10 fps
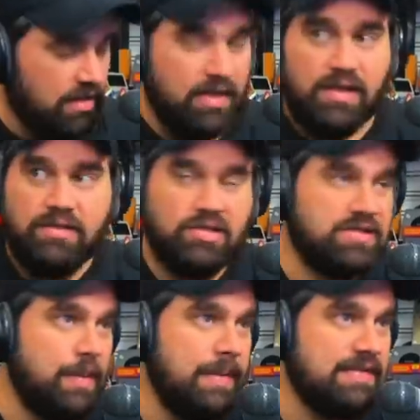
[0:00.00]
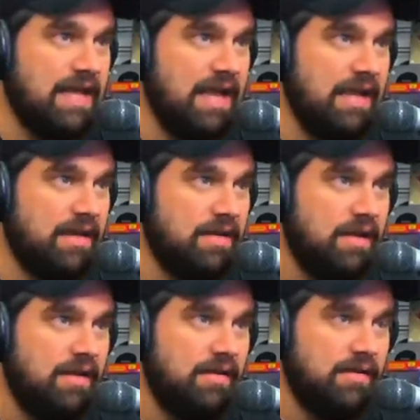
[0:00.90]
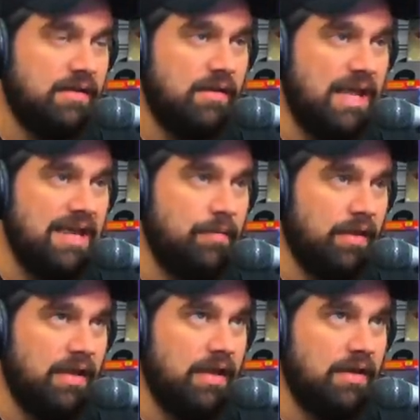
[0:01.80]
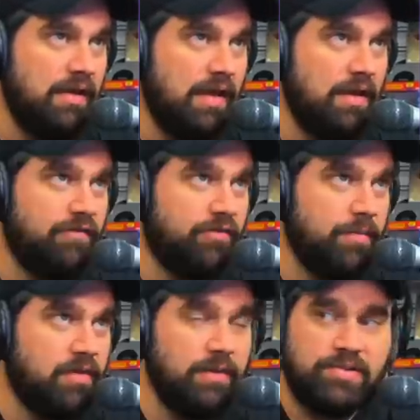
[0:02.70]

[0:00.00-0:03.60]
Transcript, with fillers: there, just on this high end, eight million, and then from the